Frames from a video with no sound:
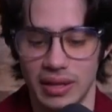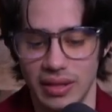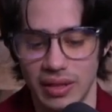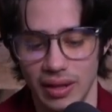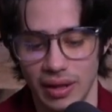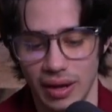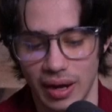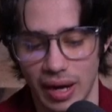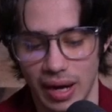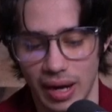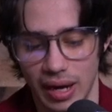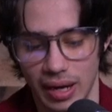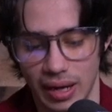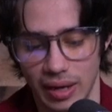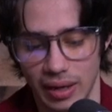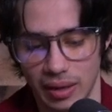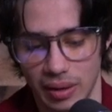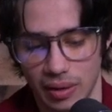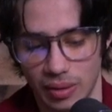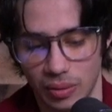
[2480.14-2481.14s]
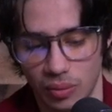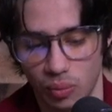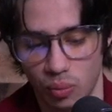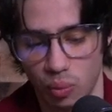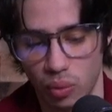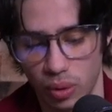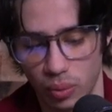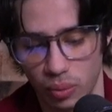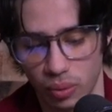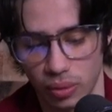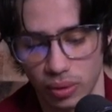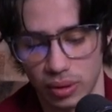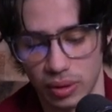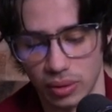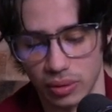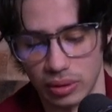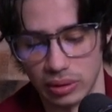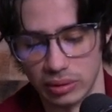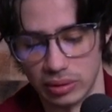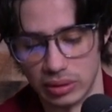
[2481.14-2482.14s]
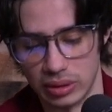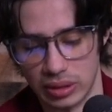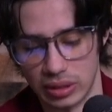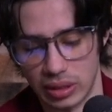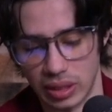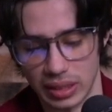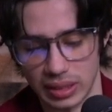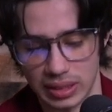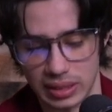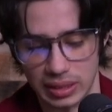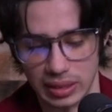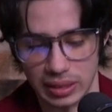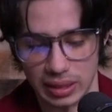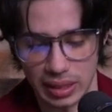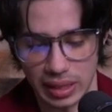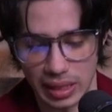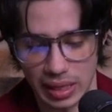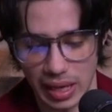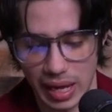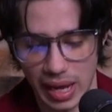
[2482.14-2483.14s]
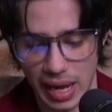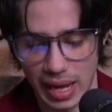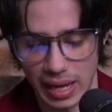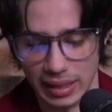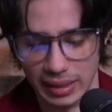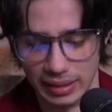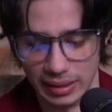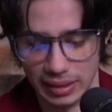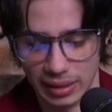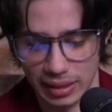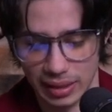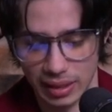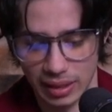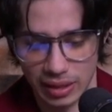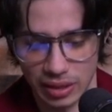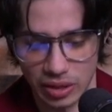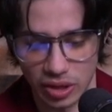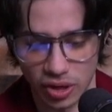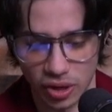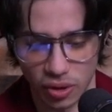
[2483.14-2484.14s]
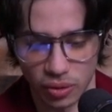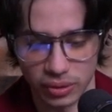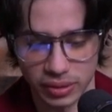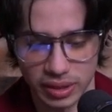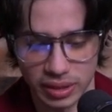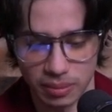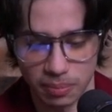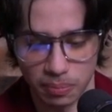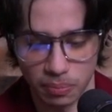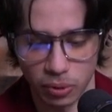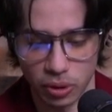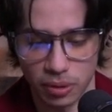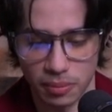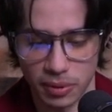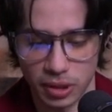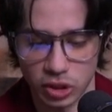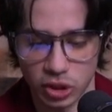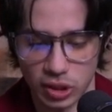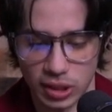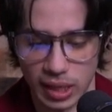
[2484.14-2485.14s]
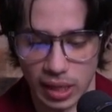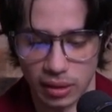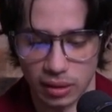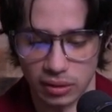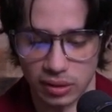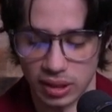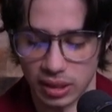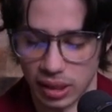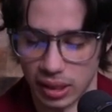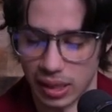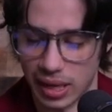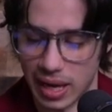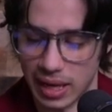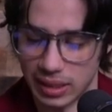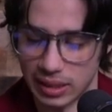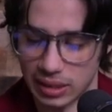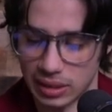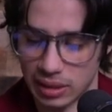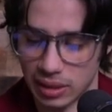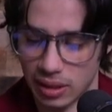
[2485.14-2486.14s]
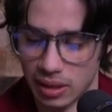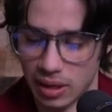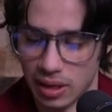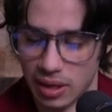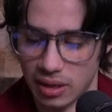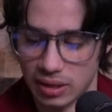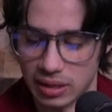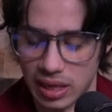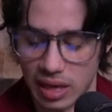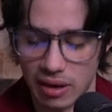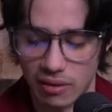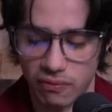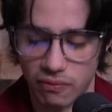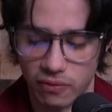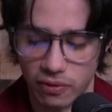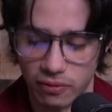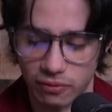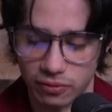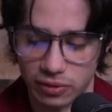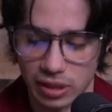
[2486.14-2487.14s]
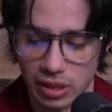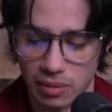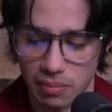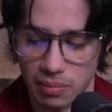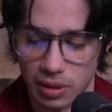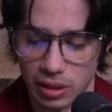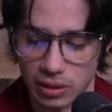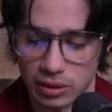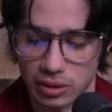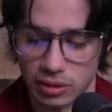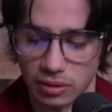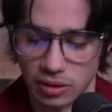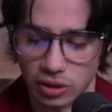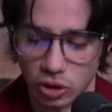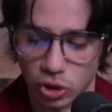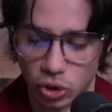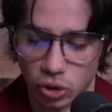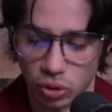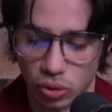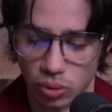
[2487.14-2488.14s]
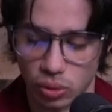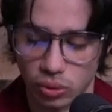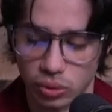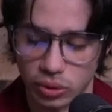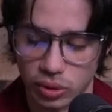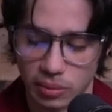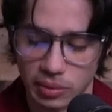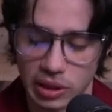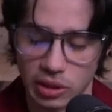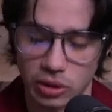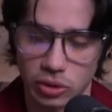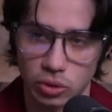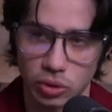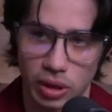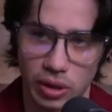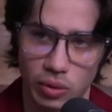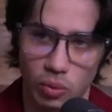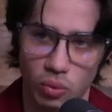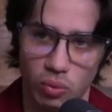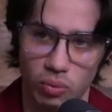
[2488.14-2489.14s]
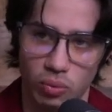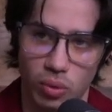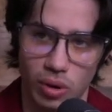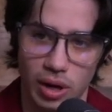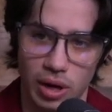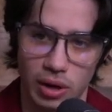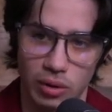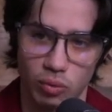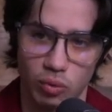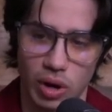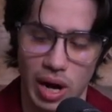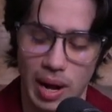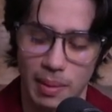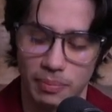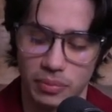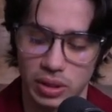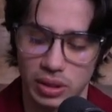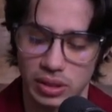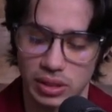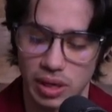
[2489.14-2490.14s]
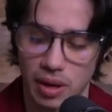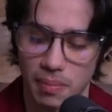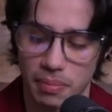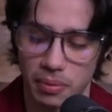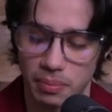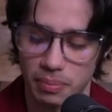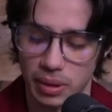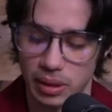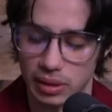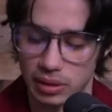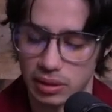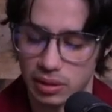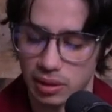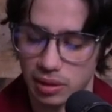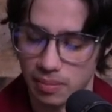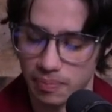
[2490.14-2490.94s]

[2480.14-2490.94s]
what we're here to discuss today. And, it's pretty much down to the last 10-15 minutes of the show, so I'm going to try and wrap this up a bit.